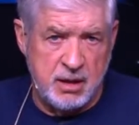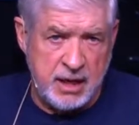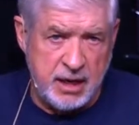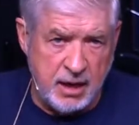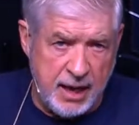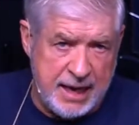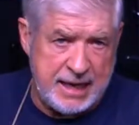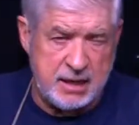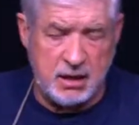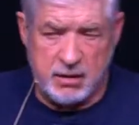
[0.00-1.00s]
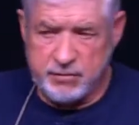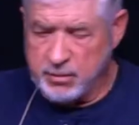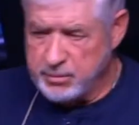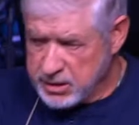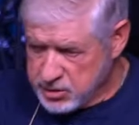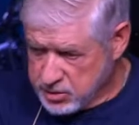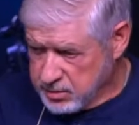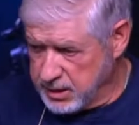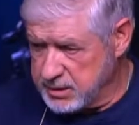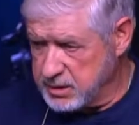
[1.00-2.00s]
In light of the
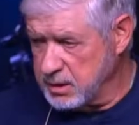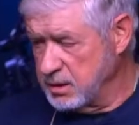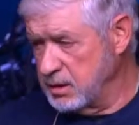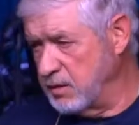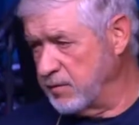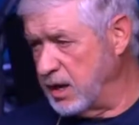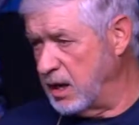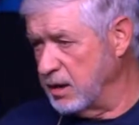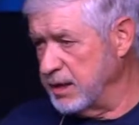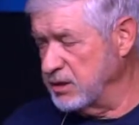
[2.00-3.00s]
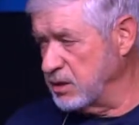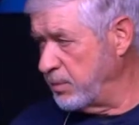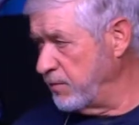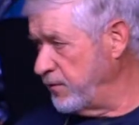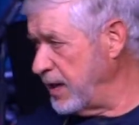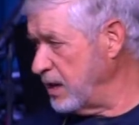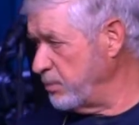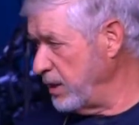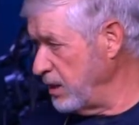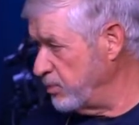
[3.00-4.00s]
mysteries of God. And as a prophetic
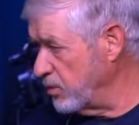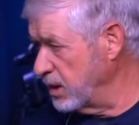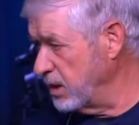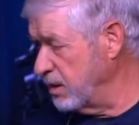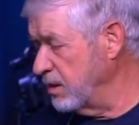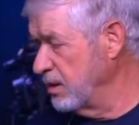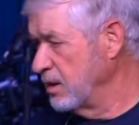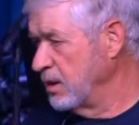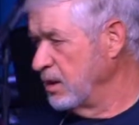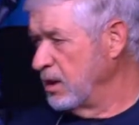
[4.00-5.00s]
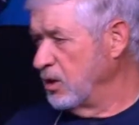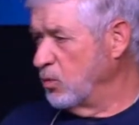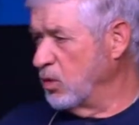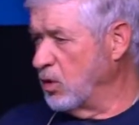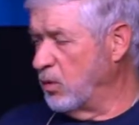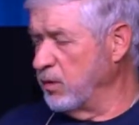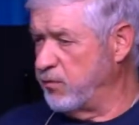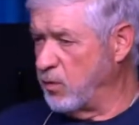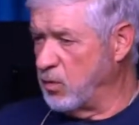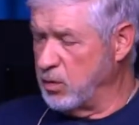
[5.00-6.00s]
people here, we're going
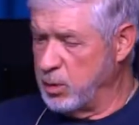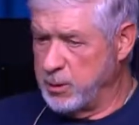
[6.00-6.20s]
for